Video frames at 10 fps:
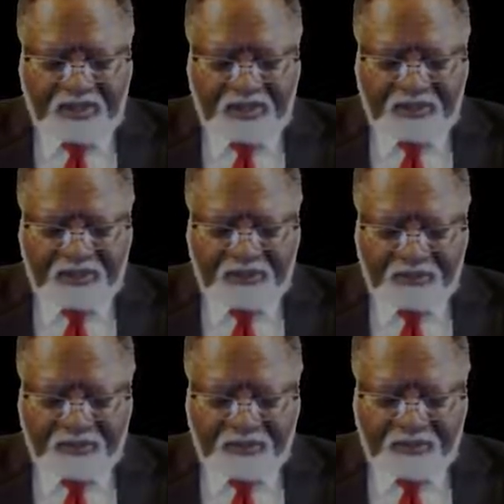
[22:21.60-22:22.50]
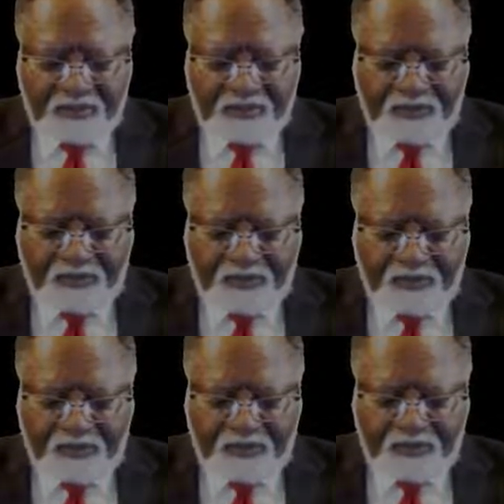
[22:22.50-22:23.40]

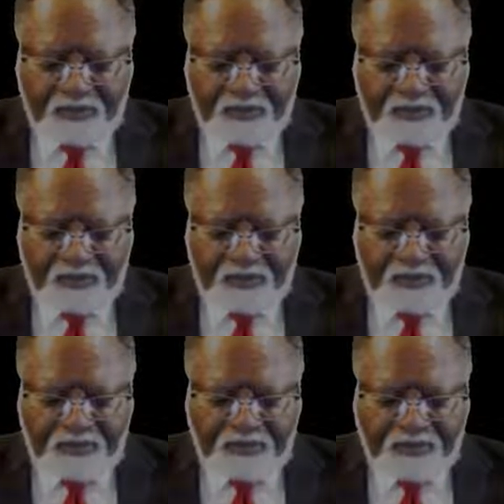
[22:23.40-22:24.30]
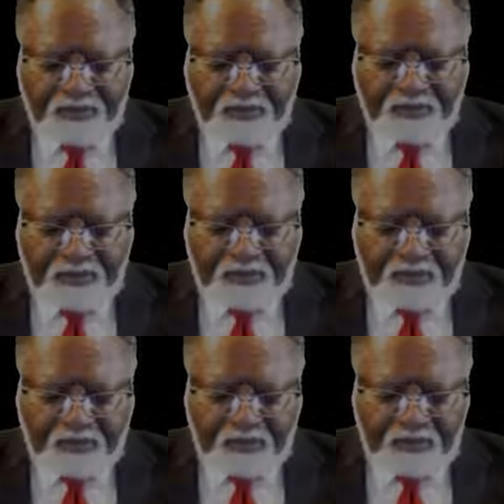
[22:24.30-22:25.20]

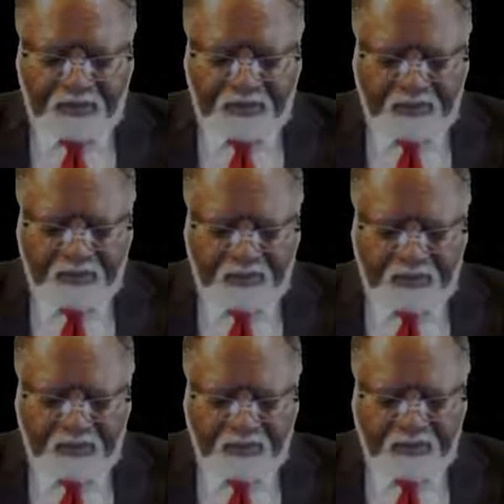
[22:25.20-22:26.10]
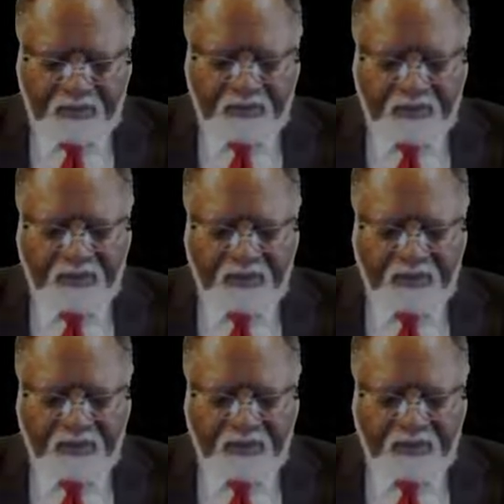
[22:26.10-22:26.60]
No one is speaking in this clip.